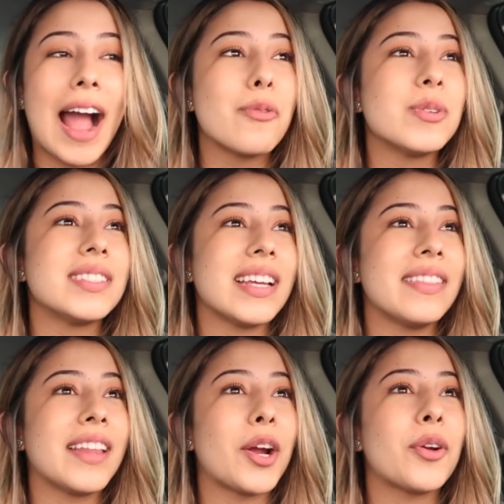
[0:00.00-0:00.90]
I was
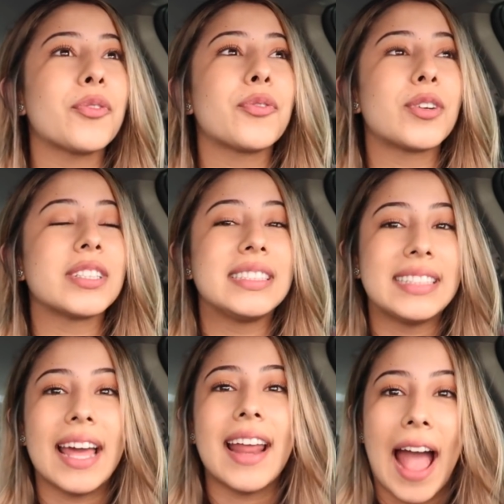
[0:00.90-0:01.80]
in there for
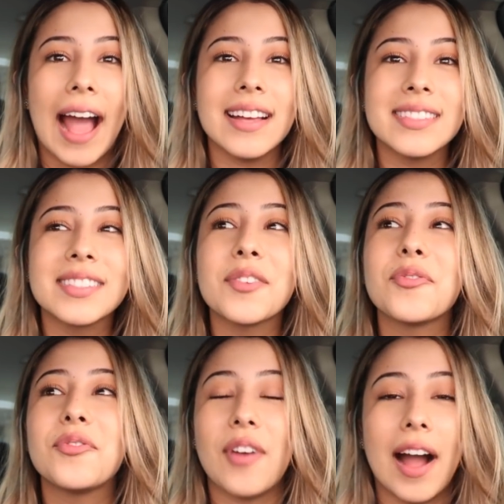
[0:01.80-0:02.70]
dead ass
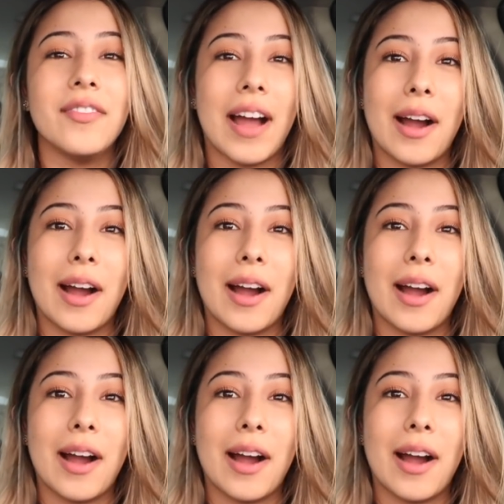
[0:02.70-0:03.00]
five